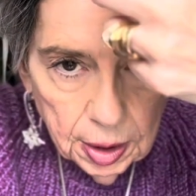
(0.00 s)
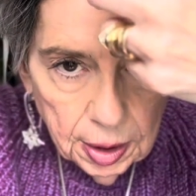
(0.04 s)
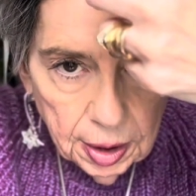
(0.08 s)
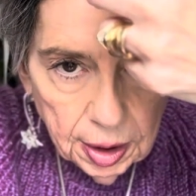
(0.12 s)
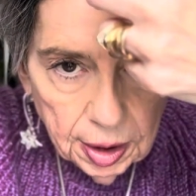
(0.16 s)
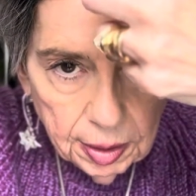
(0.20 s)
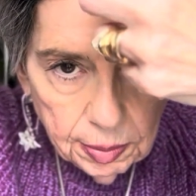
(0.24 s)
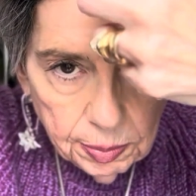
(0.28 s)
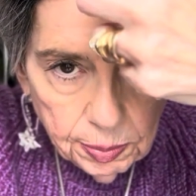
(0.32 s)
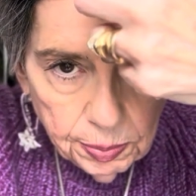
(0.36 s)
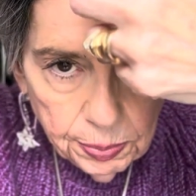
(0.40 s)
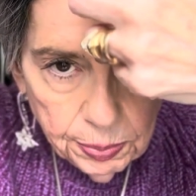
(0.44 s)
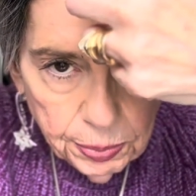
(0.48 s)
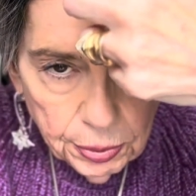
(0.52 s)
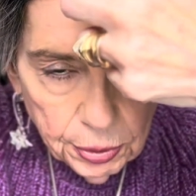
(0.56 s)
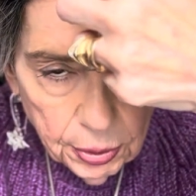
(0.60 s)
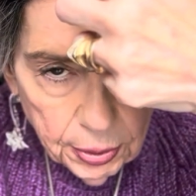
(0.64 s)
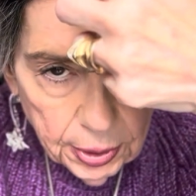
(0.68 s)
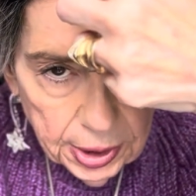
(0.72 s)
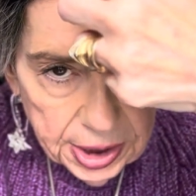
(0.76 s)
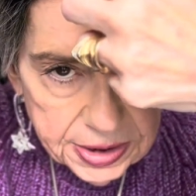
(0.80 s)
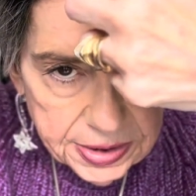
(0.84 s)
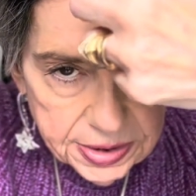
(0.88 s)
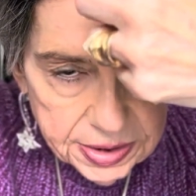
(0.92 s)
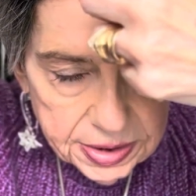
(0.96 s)
and
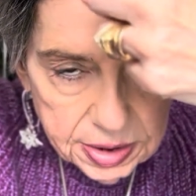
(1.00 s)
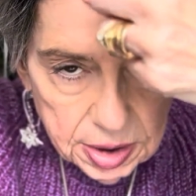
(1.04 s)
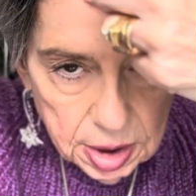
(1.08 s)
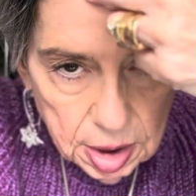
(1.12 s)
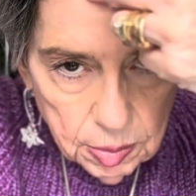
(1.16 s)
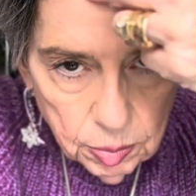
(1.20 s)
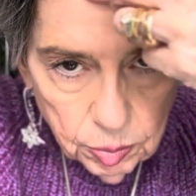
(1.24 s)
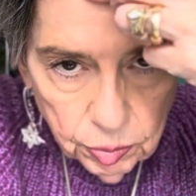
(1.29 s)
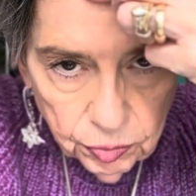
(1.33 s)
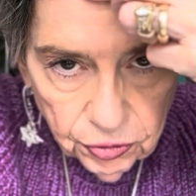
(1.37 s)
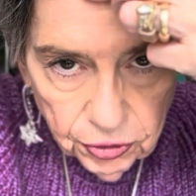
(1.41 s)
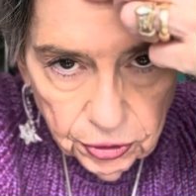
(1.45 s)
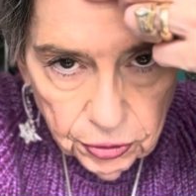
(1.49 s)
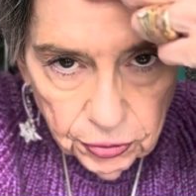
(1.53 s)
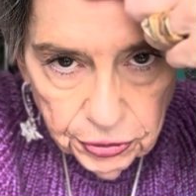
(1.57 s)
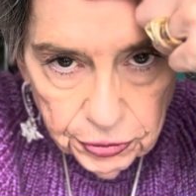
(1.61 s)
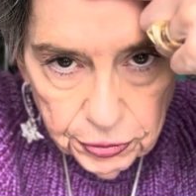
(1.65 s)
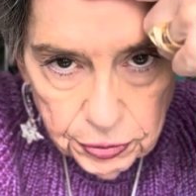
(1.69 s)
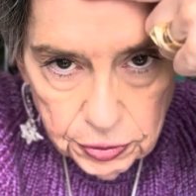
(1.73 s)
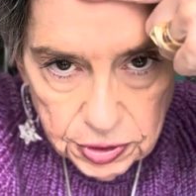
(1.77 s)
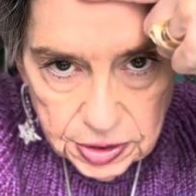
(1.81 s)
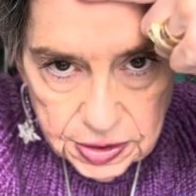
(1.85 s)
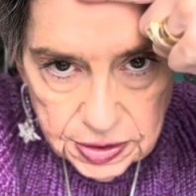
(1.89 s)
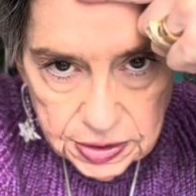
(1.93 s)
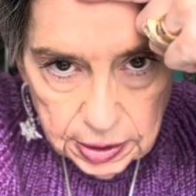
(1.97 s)
press them for
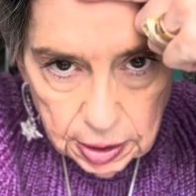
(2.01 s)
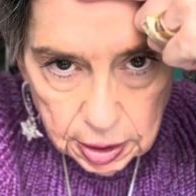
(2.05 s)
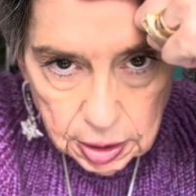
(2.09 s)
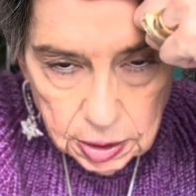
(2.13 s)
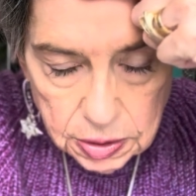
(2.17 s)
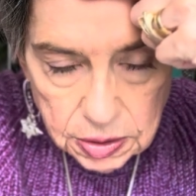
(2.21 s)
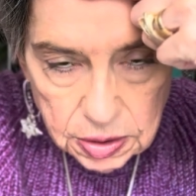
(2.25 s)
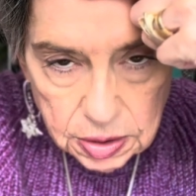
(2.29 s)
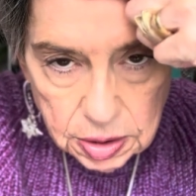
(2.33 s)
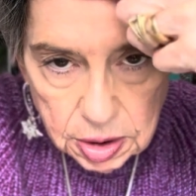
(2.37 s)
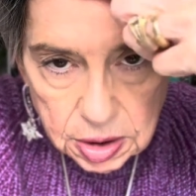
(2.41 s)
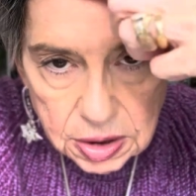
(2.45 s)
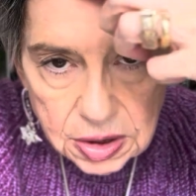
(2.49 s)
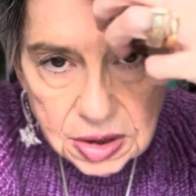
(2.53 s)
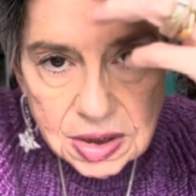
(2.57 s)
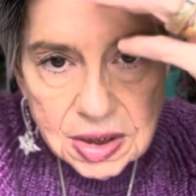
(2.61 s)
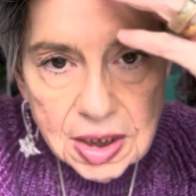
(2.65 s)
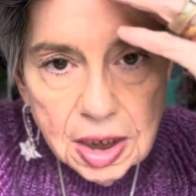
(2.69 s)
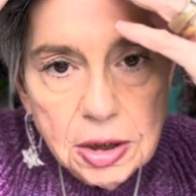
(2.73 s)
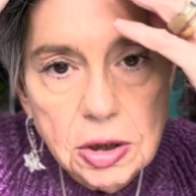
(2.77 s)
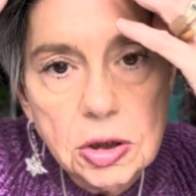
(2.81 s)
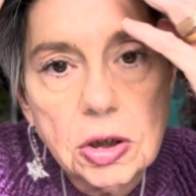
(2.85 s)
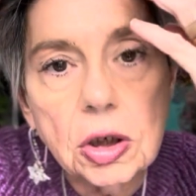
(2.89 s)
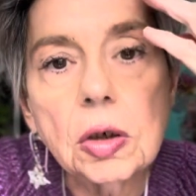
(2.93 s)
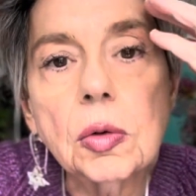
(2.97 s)
30 seconds in the
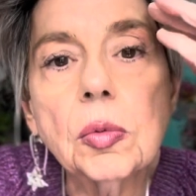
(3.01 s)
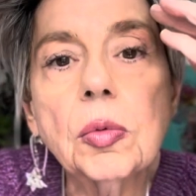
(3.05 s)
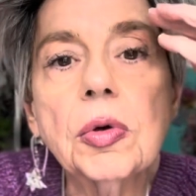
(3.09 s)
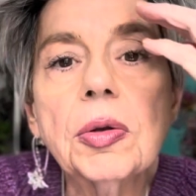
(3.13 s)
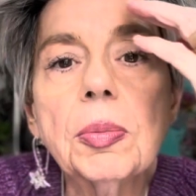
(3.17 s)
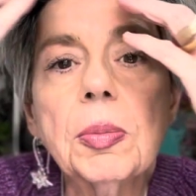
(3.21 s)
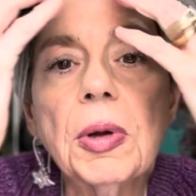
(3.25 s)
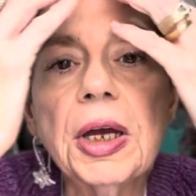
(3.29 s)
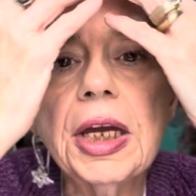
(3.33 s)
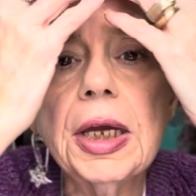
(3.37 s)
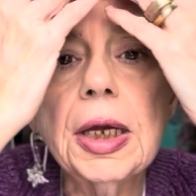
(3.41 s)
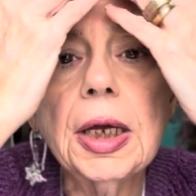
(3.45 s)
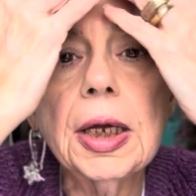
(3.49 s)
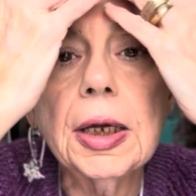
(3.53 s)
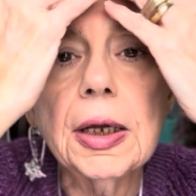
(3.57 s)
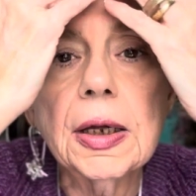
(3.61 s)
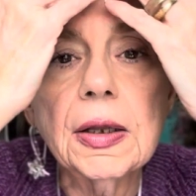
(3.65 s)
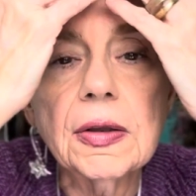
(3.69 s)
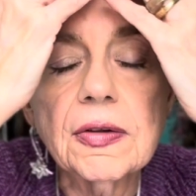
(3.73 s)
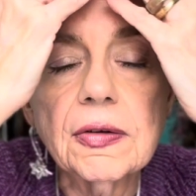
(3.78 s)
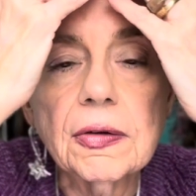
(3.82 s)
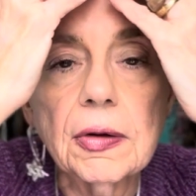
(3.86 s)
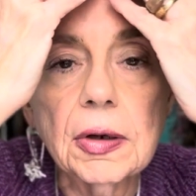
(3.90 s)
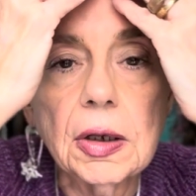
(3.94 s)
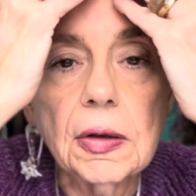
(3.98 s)
center with my
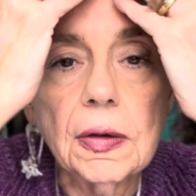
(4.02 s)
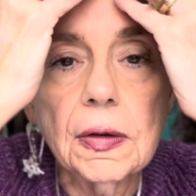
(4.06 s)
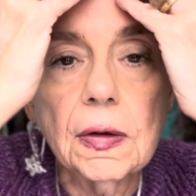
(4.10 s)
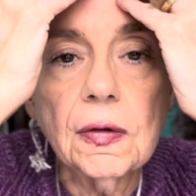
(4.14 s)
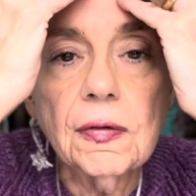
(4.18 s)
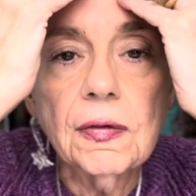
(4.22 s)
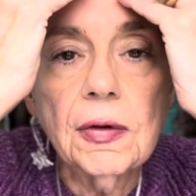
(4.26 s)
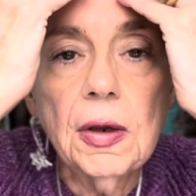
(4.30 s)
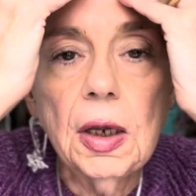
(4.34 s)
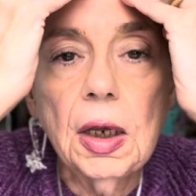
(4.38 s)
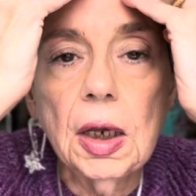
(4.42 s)
hands like this,